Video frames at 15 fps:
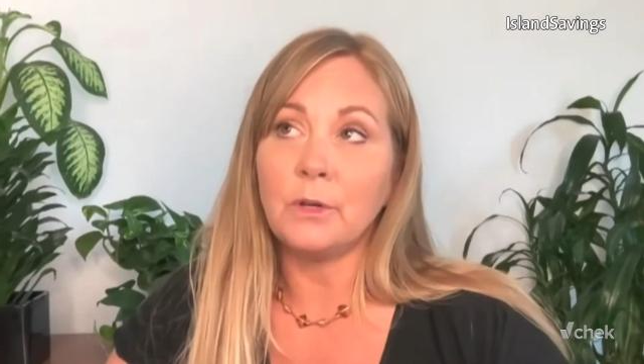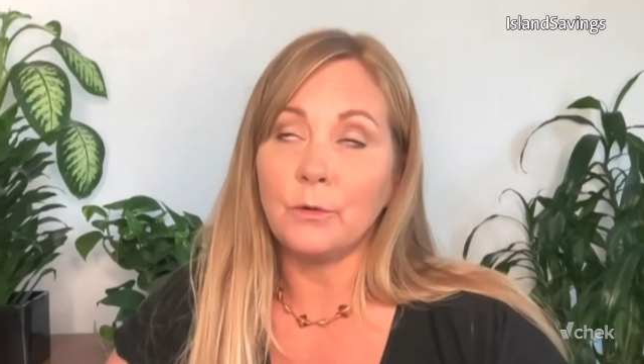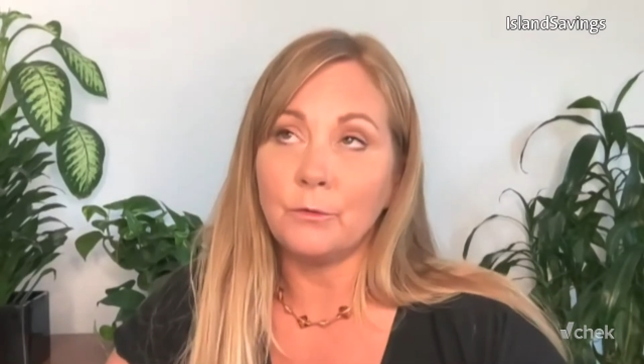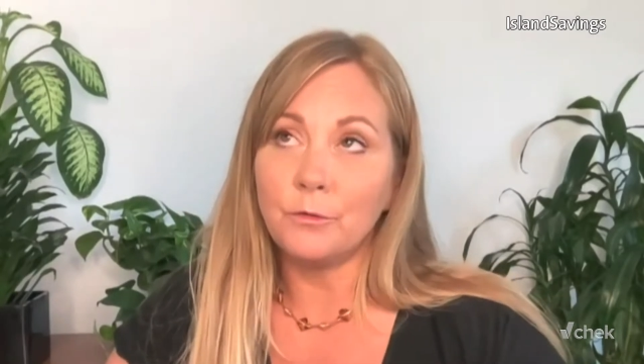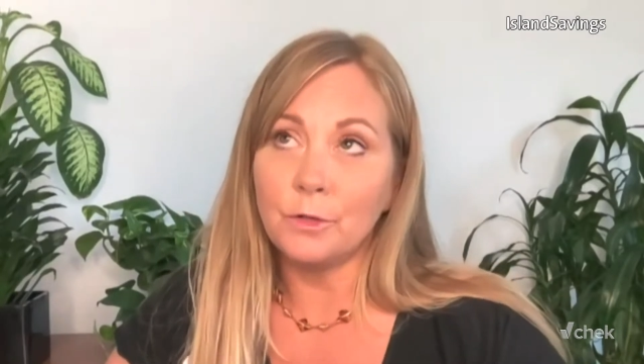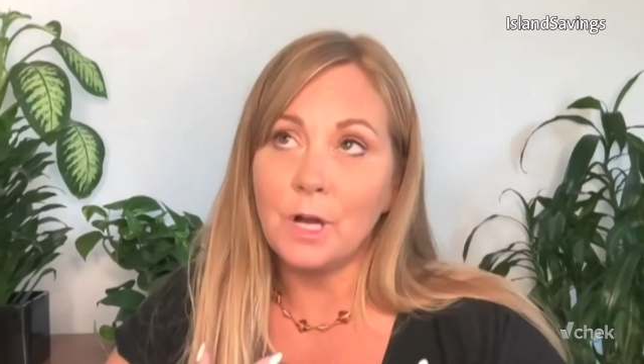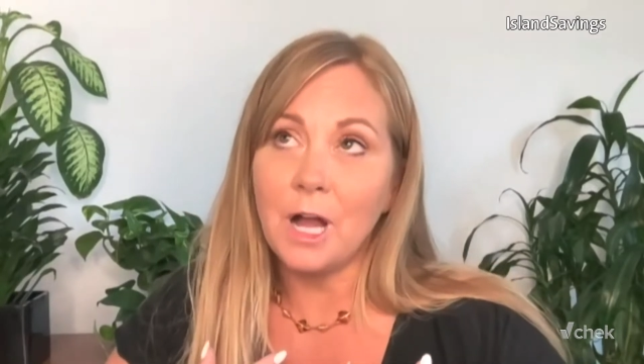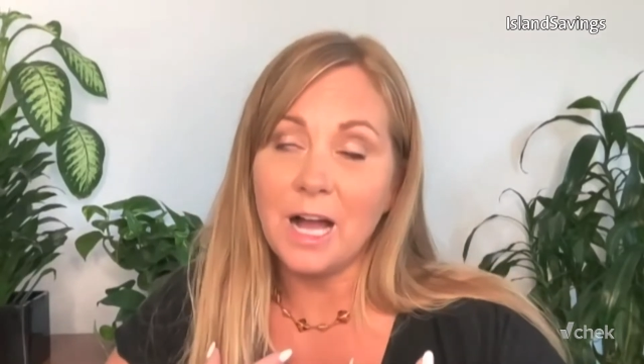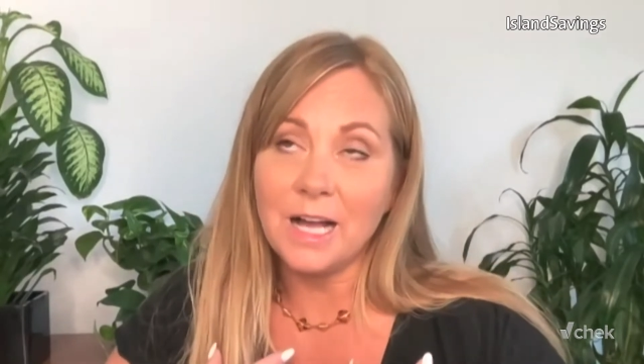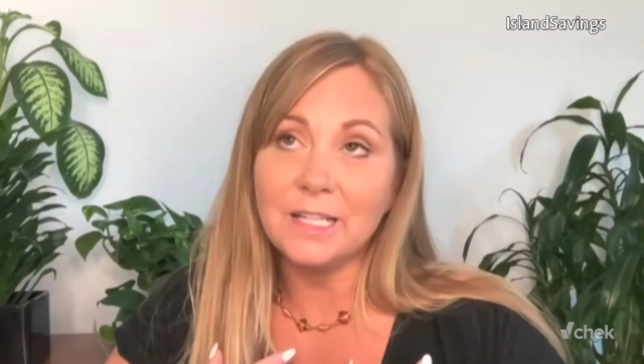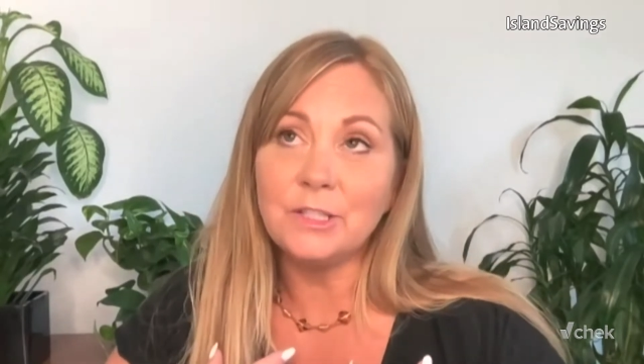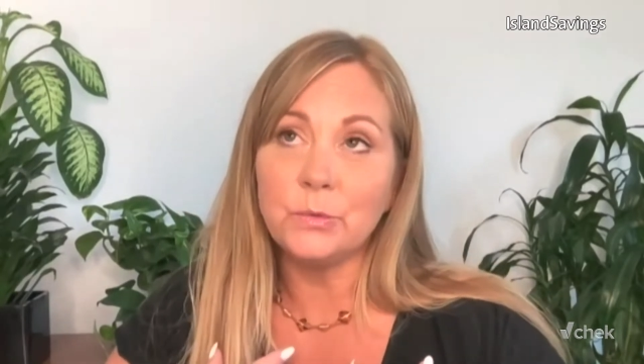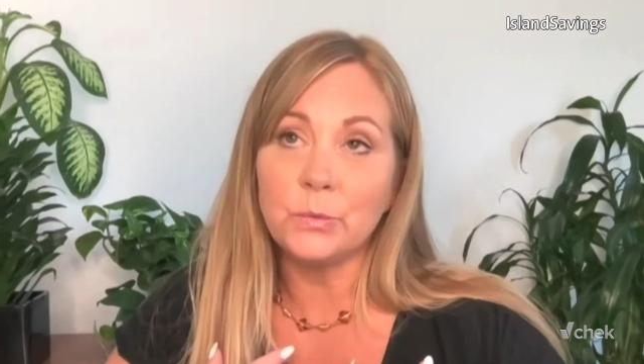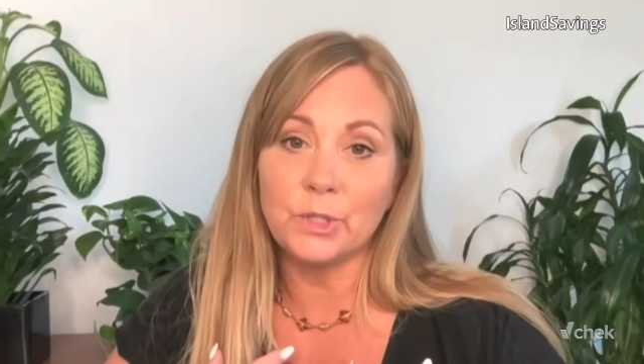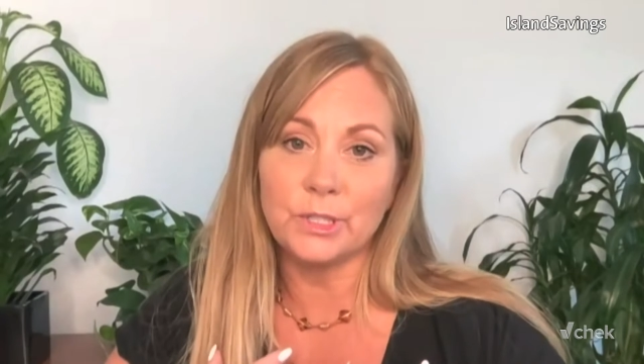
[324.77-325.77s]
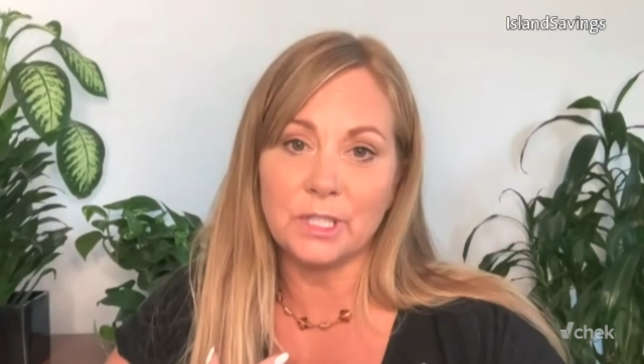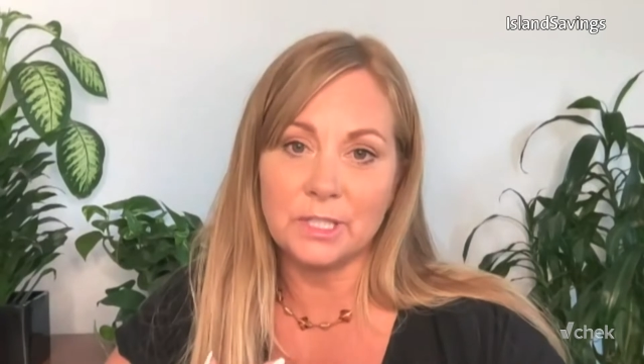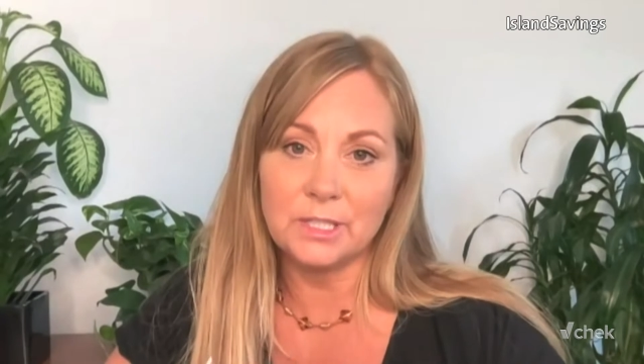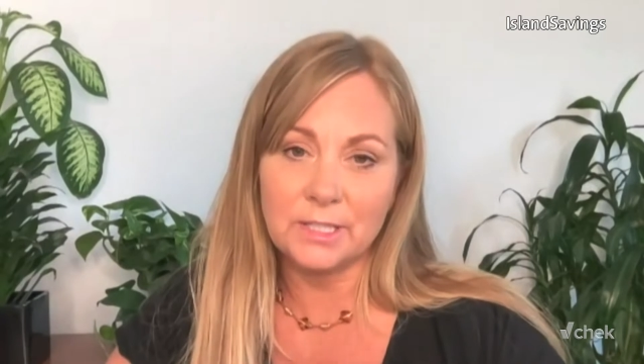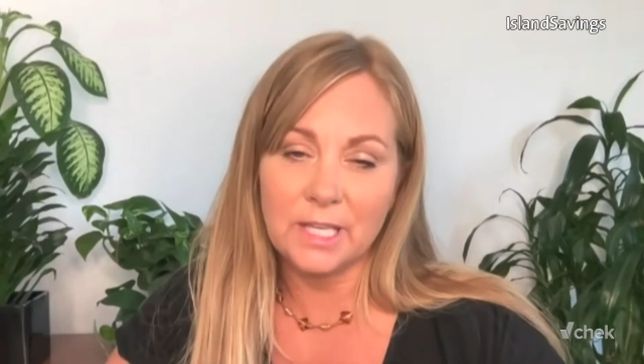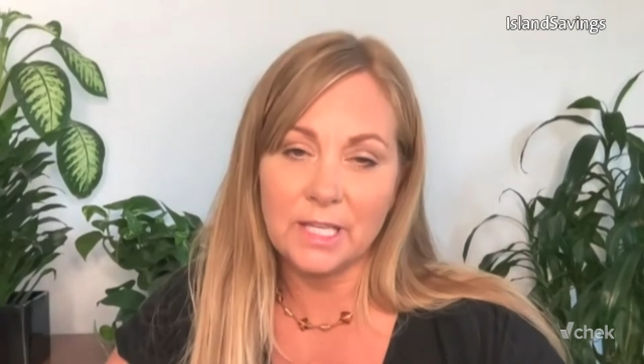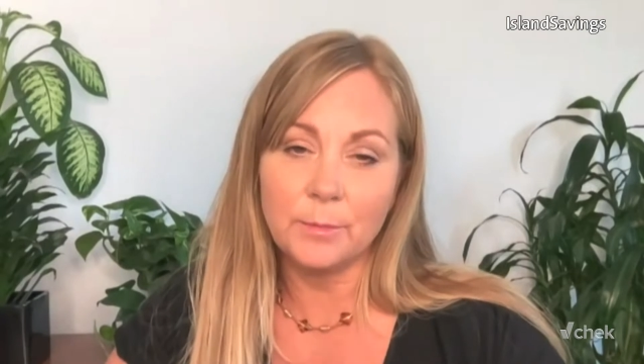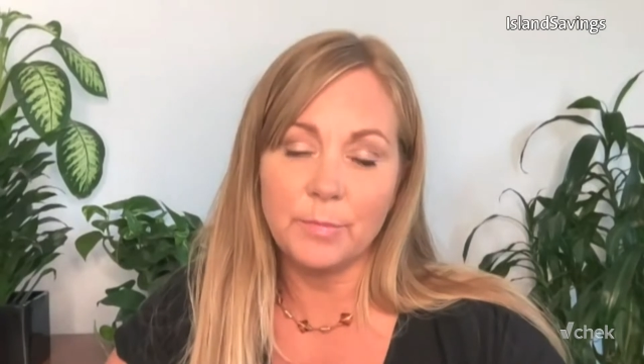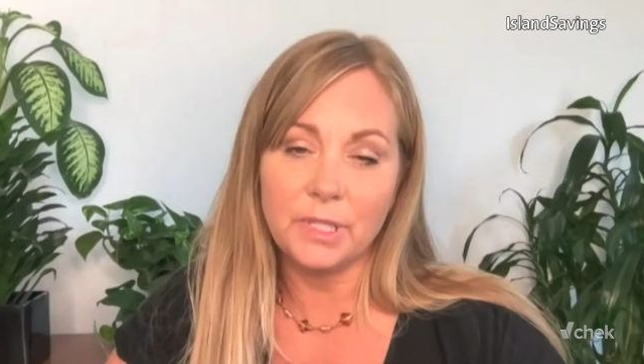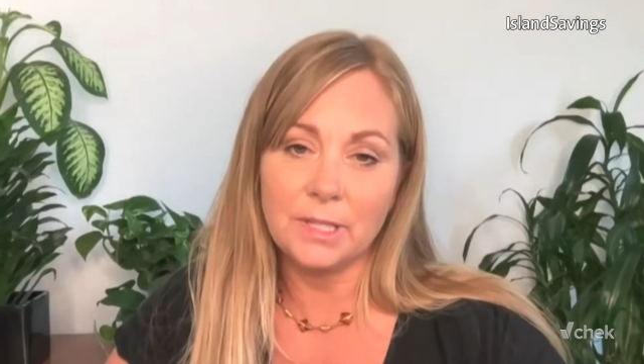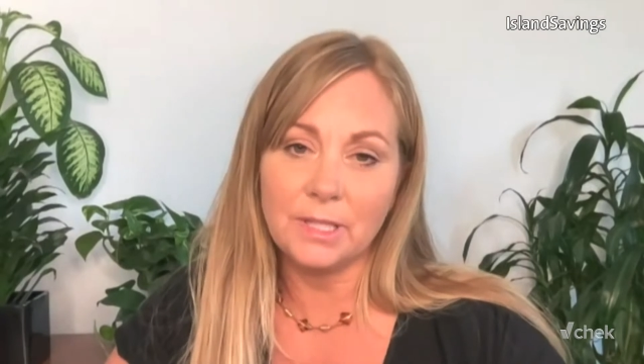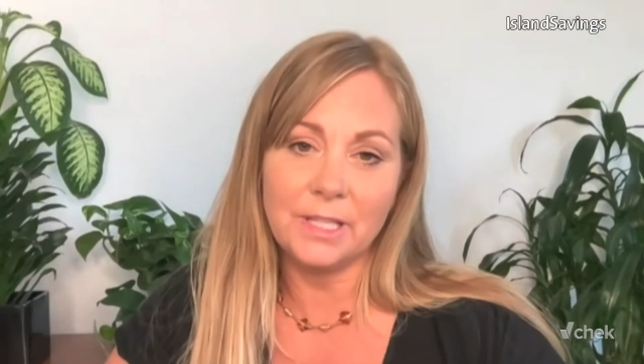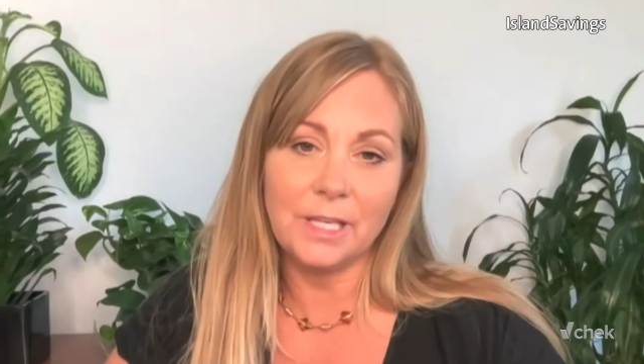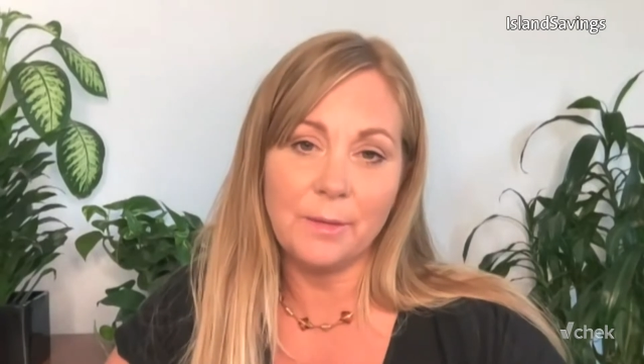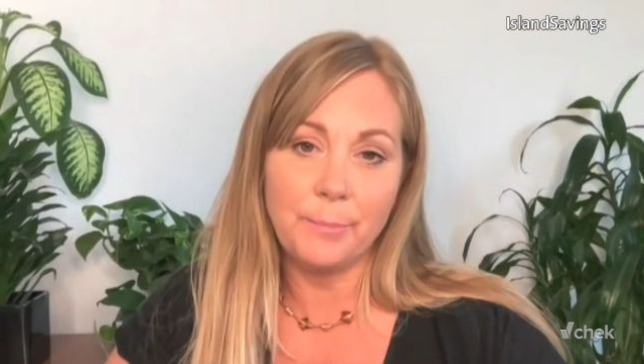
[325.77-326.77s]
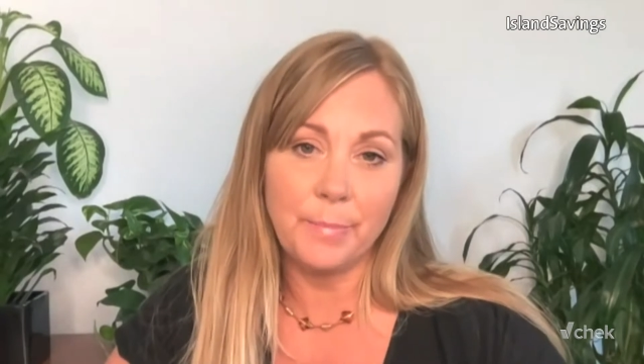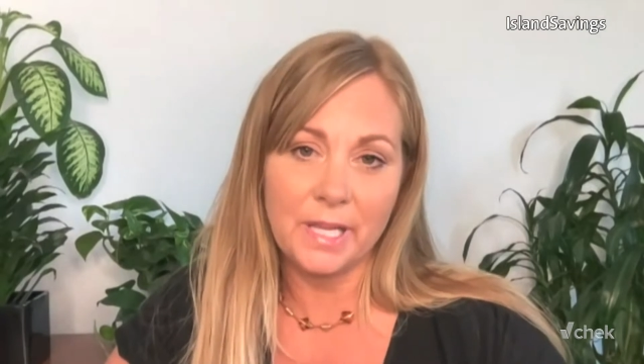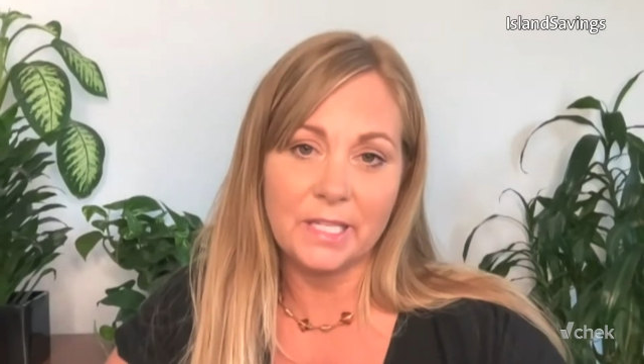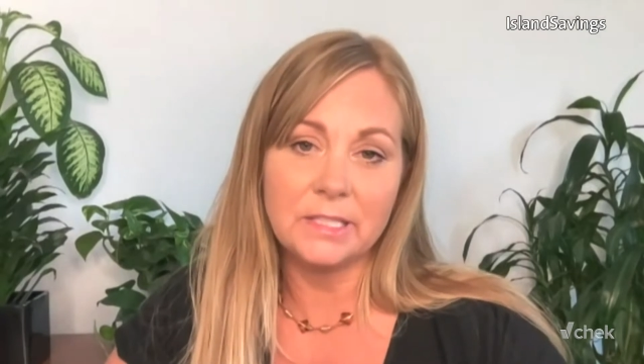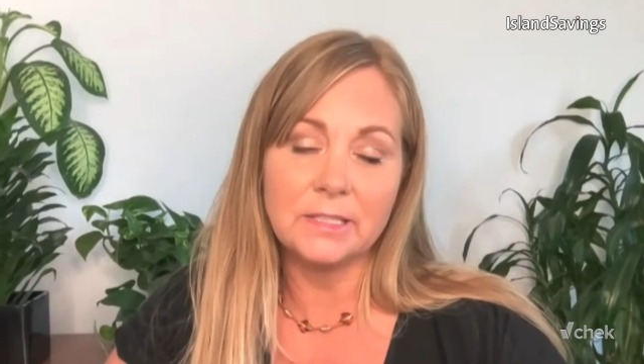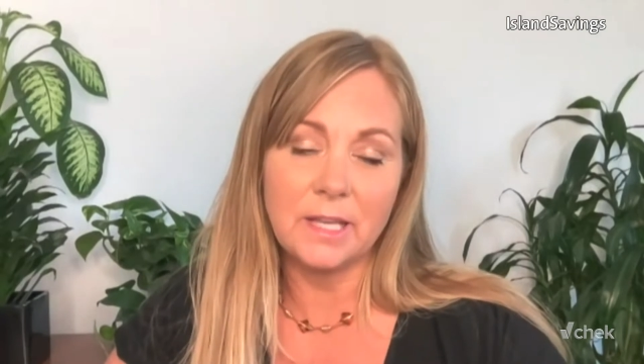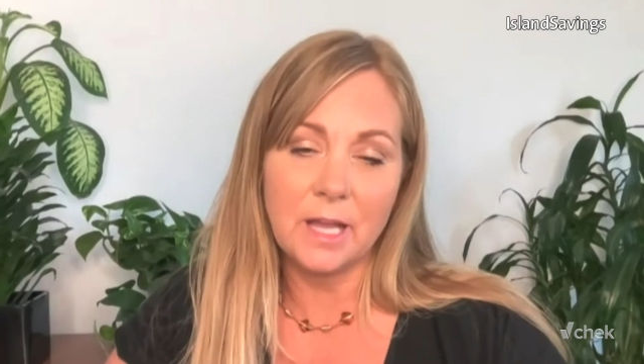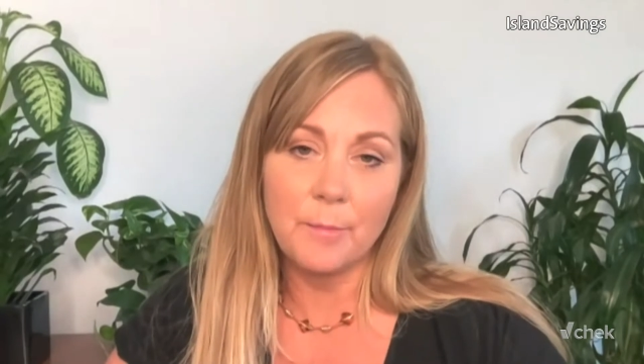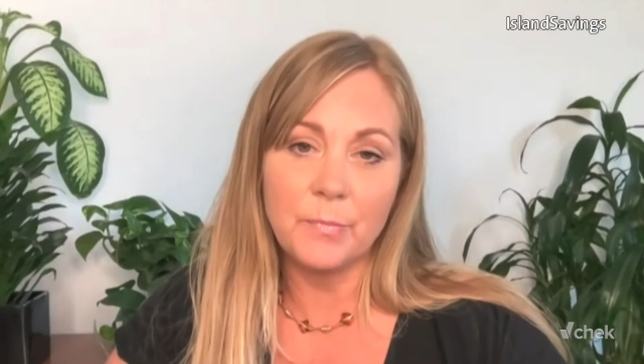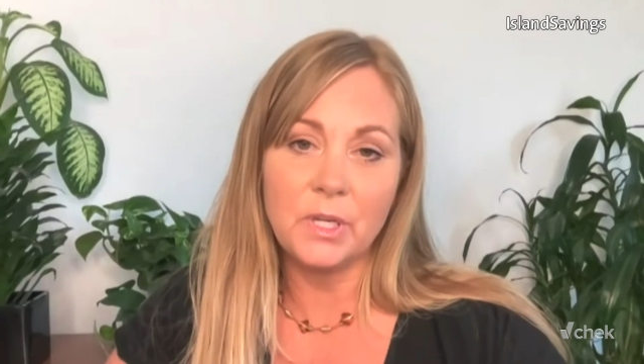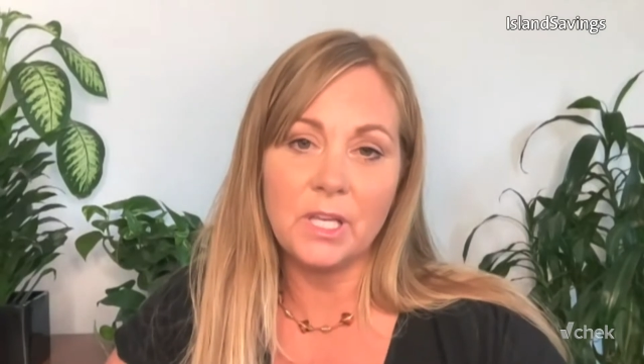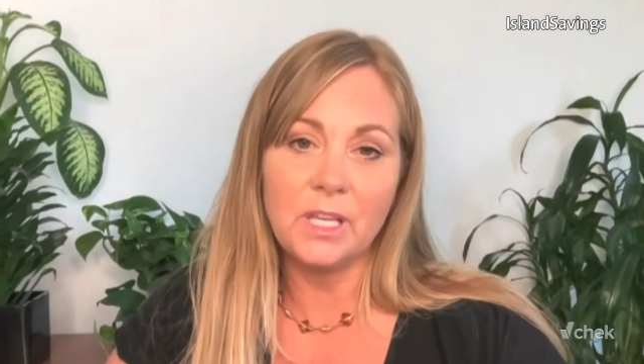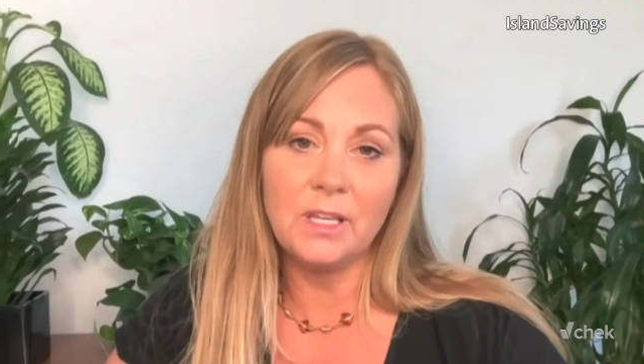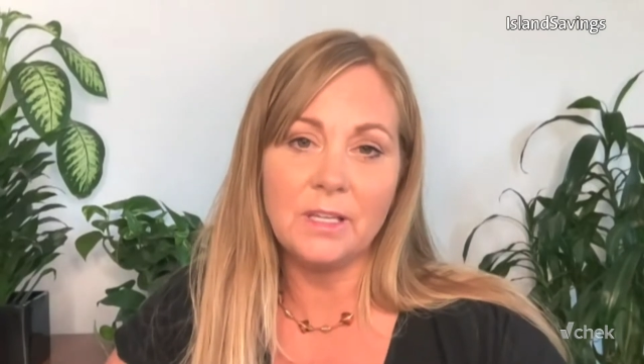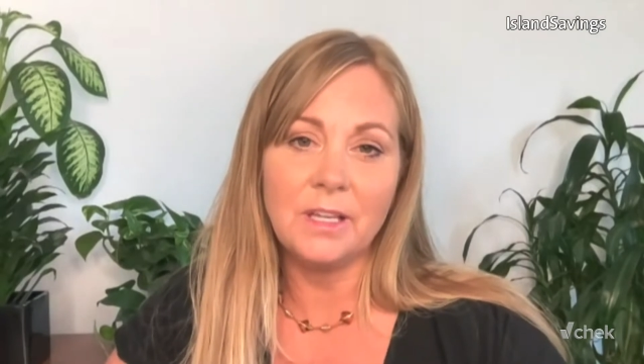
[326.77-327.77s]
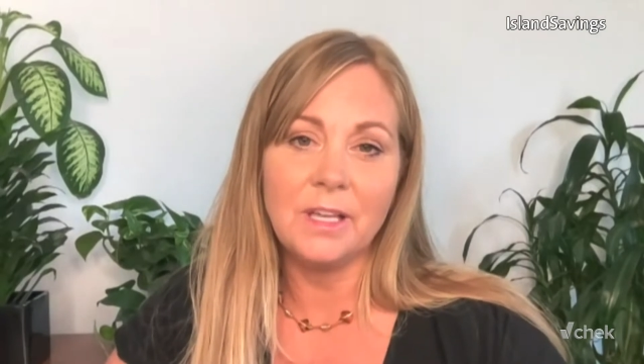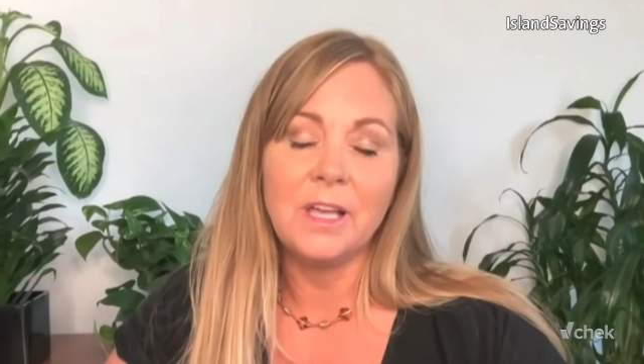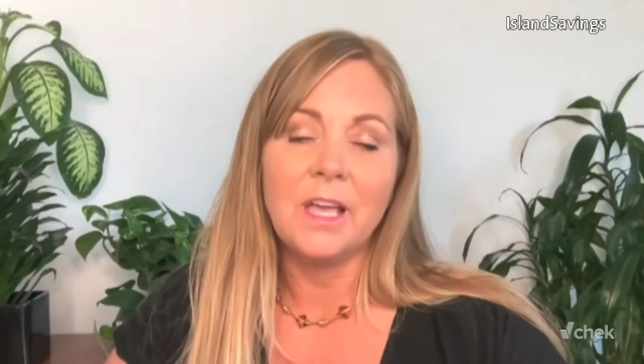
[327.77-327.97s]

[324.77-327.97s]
for us, we're a sustainability-based company,